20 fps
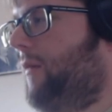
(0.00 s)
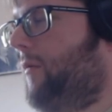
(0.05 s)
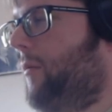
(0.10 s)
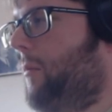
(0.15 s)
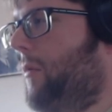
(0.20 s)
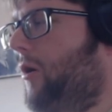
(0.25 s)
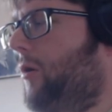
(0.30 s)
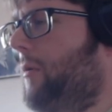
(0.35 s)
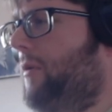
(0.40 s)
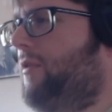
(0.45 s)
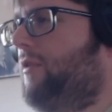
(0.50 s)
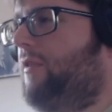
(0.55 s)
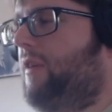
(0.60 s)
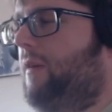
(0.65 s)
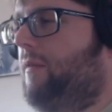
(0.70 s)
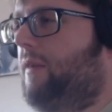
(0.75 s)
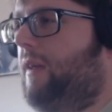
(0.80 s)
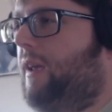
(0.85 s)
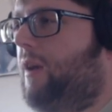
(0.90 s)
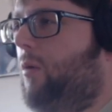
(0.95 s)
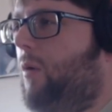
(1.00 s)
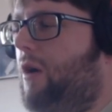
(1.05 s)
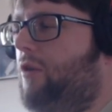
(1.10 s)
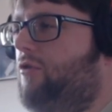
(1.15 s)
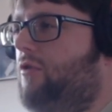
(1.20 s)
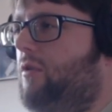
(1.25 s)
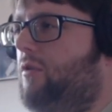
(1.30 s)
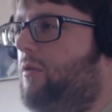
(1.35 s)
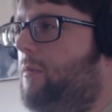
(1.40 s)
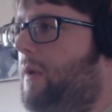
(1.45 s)
moment to see if there's any
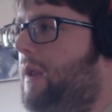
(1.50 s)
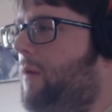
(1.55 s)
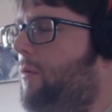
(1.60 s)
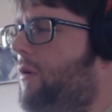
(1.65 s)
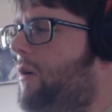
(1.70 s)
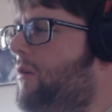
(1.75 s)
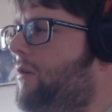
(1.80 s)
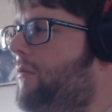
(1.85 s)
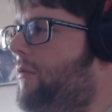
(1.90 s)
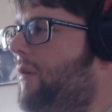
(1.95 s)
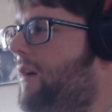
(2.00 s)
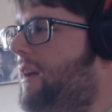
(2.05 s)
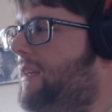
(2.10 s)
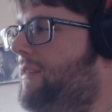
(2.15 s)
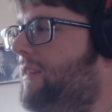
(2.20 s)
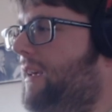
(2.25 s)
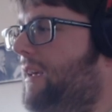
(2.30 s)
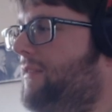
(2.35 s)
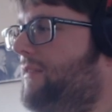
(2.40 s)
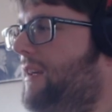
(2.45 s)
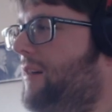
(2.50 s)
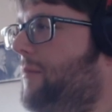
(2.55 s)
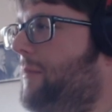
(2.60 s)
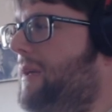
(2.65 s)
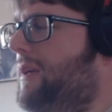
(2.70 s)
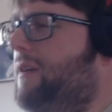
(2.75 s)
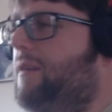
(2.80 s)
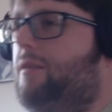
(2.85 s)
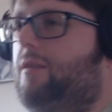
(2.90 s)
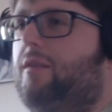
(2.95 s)
questions from anyone. Otherwise, I guess that'll
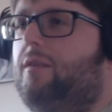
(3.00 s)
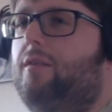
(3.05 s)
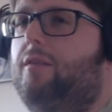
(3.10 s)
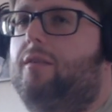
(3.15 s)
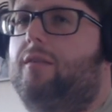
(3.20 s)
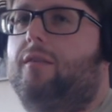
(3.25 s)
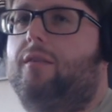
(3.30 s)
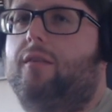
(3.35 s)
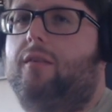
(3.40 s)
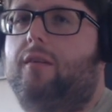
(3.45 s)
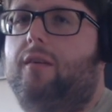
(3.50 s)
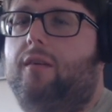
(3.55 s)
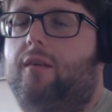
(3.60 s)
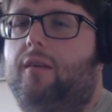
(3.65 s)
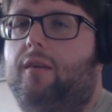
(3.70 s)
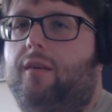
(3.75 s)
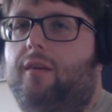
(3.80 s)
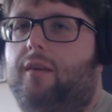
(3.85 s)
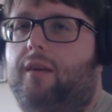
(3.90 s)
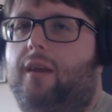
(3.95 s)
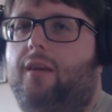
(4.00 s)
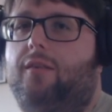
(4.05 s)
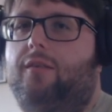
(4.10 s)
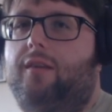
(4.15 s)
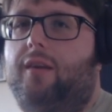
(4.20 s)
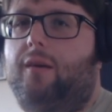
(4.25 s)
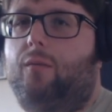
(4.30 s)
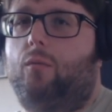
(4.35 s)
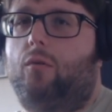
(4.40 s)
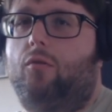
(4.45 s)
be it. I guess
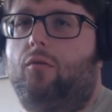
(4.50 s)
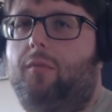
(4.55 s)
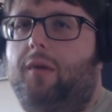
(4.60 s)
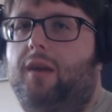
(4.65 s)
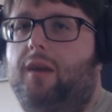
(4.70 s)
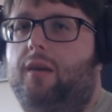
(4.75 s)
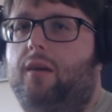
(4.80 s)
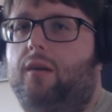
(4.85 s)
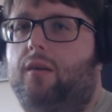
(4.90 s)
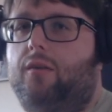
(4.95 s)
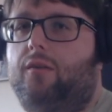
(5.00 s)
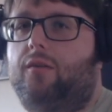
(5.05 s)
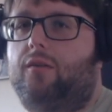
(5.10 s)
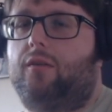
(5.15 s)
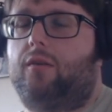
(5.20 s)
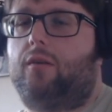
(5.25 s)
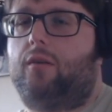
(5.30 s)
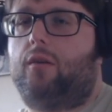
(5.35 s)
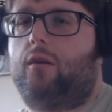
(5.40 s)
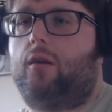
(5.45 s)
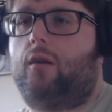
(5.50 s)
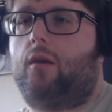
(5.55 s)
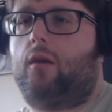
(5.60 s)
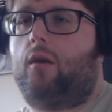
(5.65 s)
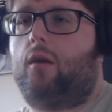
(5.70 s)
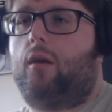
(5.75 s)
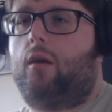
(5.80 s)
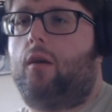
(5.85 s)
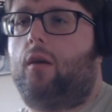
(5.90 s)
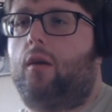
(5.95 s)
that will be it.
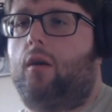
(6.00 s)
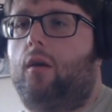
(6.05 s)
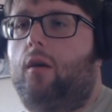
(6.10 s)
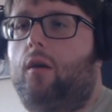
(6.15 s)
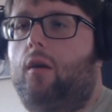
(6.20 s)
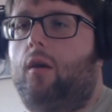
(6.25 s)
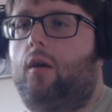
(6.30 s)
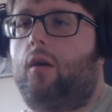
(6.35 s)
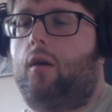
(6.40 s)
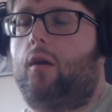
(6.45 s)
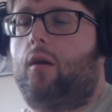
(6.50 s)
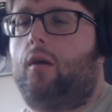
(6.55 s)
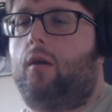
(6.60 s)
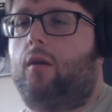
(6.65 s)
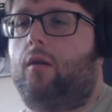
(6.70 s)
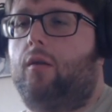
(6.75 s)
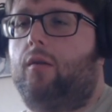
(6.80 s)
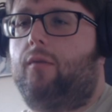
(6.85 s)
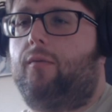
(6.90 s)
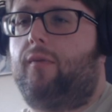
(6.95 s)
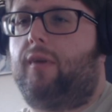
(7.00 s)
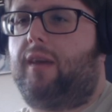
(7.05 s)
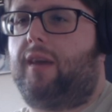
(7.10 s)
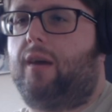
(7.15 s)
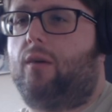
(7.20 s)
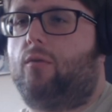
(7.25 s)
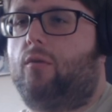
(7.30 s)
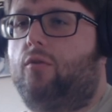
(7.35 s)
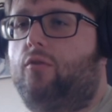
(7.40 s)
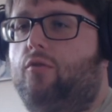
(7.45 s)
I think
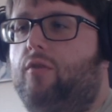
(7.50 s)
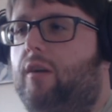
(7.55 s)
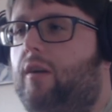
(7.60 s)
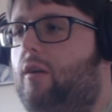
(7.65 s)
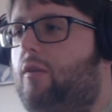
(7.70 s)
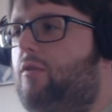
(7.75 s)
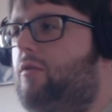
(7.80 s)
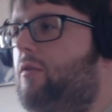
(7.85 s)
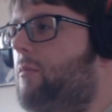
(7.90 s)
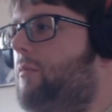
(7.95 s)
I'll just check on some